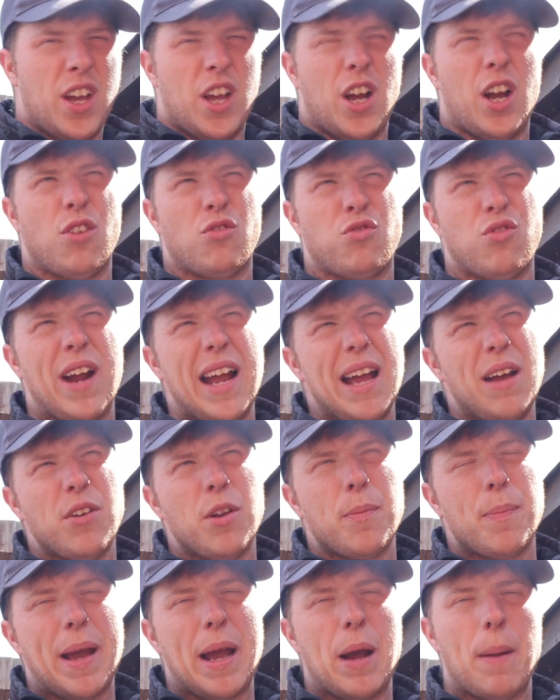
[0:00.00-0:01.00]
around
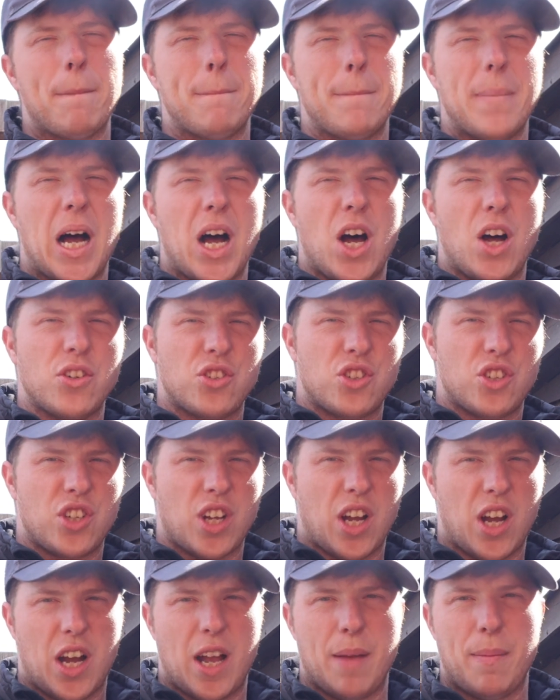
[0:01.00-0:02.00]
about March
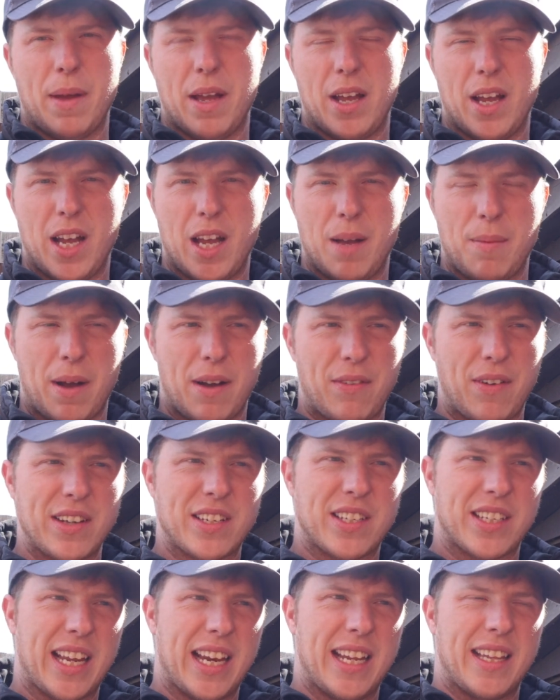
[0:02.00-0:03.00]
time. I've had
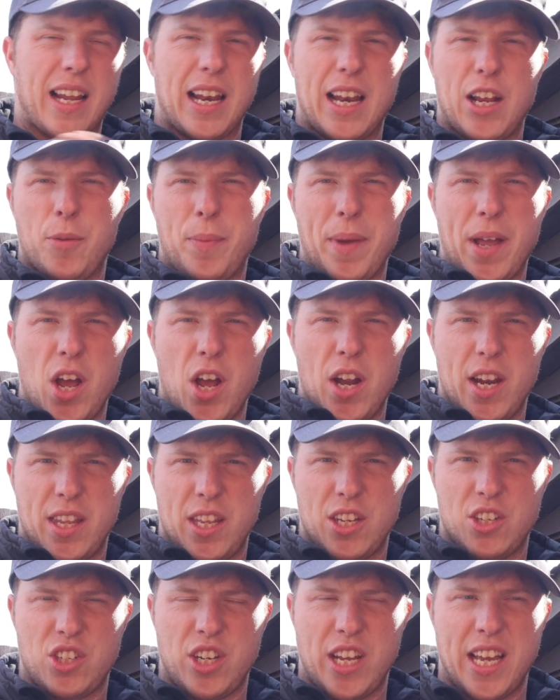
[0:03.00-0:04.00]
to get it done a little bit earlier
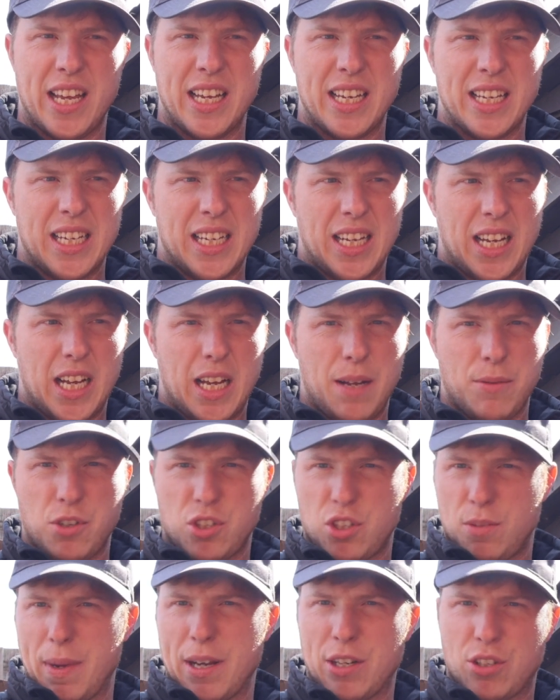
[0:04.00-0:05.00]
this year,
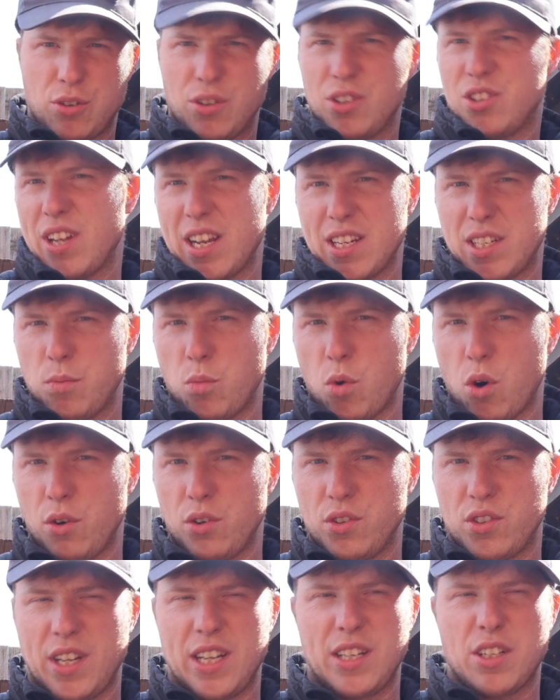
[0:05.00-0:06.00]
just to make sure it stays in
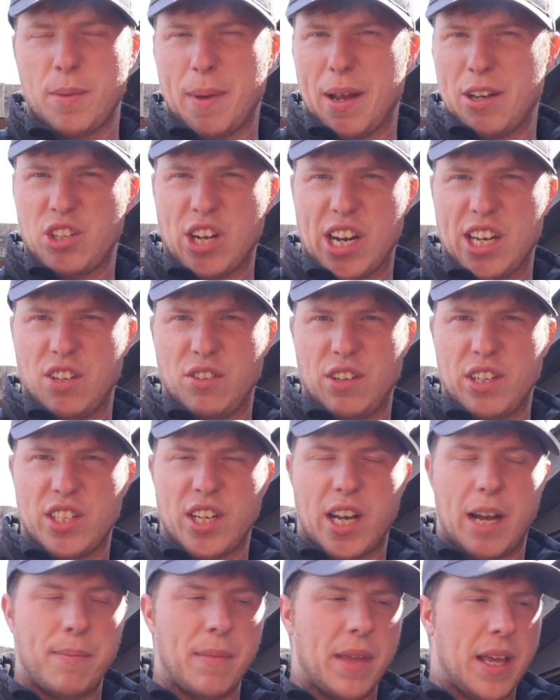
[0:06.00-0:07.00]
warranty, so about January
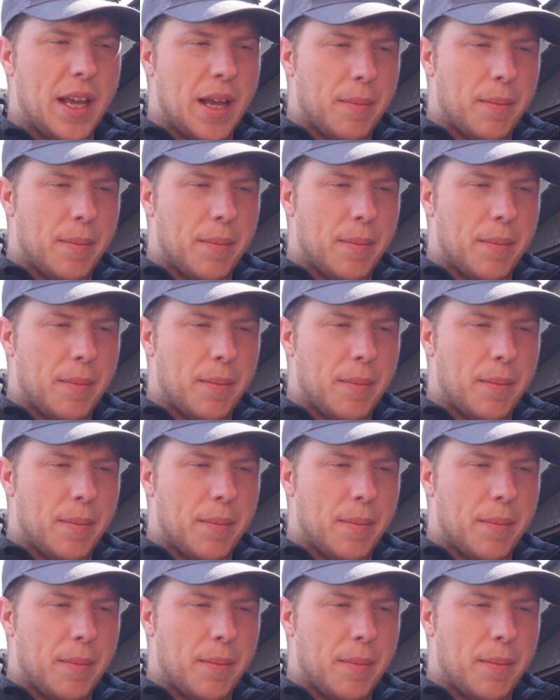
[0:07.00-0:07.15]
time.